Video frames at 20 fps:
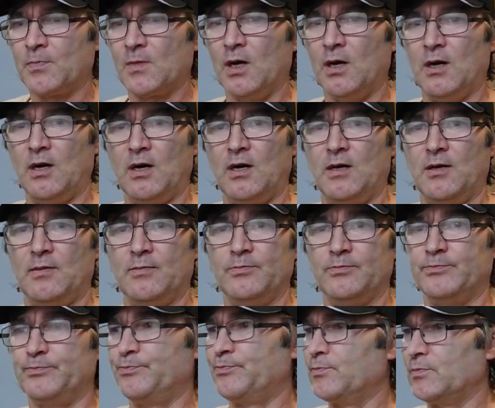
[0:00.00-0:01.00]
You can
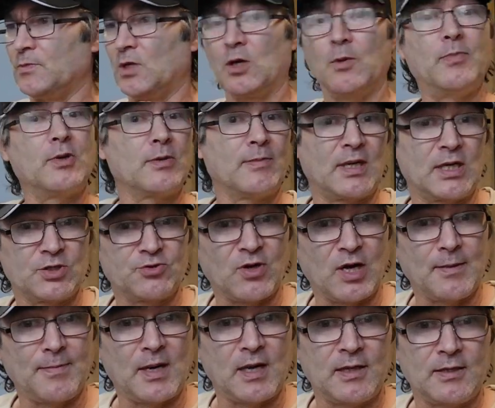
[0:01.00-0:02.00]
put them on a
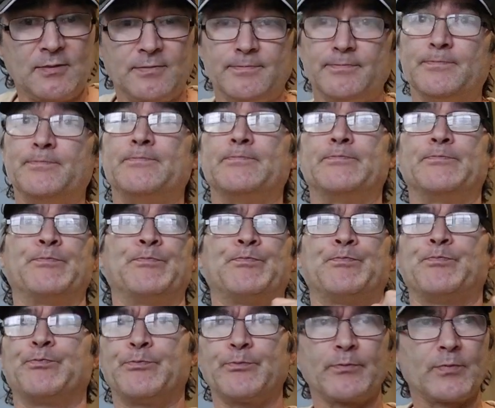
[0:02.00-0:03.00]
tripod
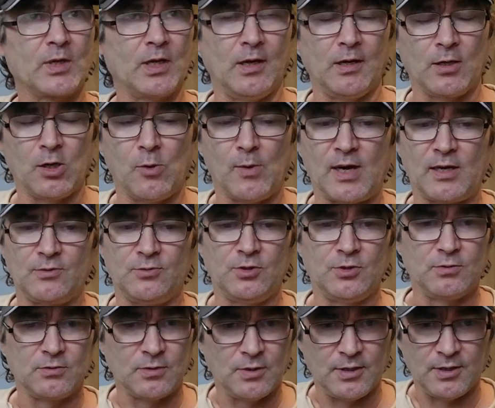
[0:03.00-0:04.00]
and go out and
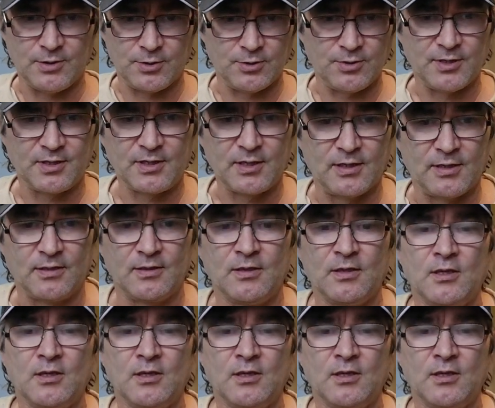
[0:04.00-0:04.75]
do your thing.